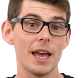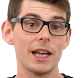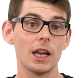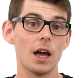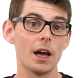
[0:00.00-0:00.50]

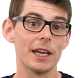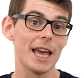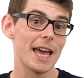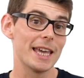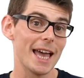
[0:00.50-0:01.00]

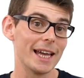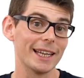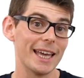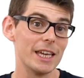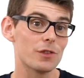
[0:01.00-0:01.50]

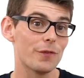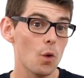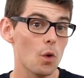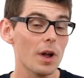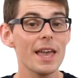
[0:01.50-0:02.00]

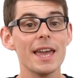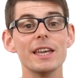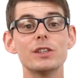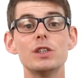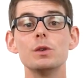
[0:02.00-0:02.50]
LiAlH4,
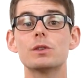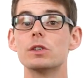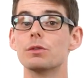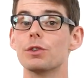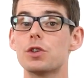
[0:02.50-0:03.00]
is used
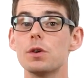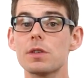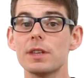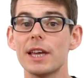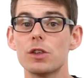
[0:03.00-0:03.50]
as a
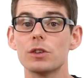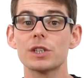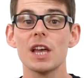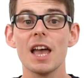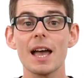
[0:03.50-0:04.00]
reducing
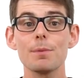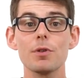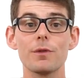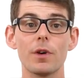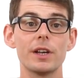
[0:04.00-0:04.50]
agent and
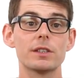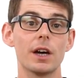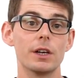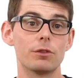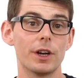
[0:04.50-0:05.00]
provides
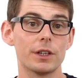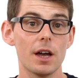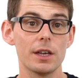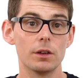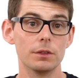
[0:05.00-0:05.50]
hydride
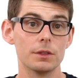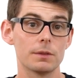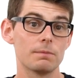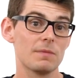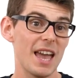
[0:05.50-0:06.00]

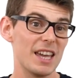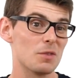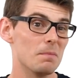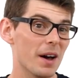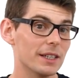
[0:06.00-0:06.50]
ions,
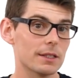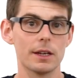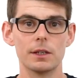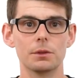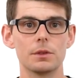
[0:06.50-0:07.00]
H-
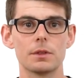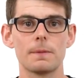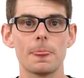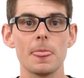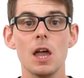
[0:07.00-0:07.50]
ions.
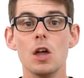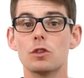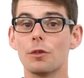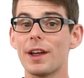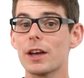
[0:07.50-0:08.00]

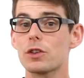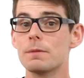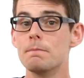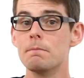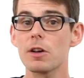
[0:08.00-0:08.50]
The
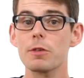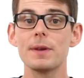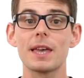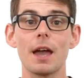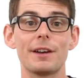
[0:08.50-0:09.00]
reaction must
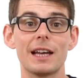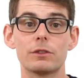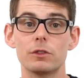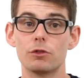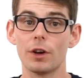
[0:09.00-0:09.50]
be carried
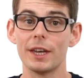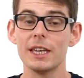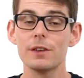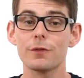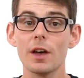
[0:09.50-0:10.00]
out in dry
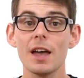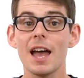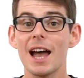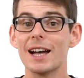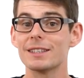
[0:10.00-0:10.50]
ether
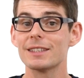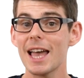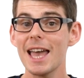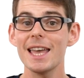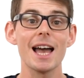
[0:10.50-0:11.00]
as
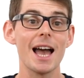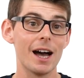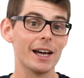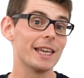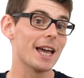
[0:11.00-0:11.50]

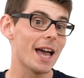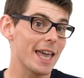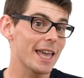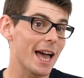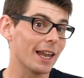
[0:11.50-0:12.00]

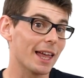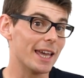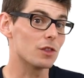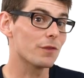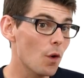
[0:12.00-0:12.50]

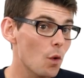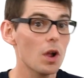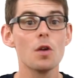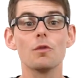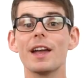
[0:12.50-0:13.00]
LiAlH4
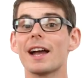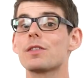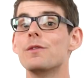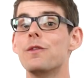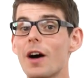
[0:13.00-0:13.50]

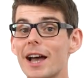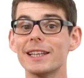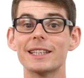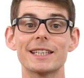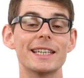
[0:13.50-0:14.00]
reacts
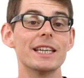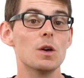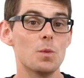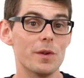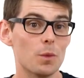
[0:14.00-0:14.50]
violently
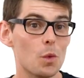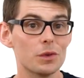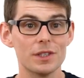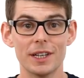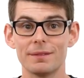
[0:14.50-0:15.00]
with
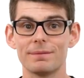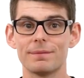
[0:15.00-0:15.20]
water.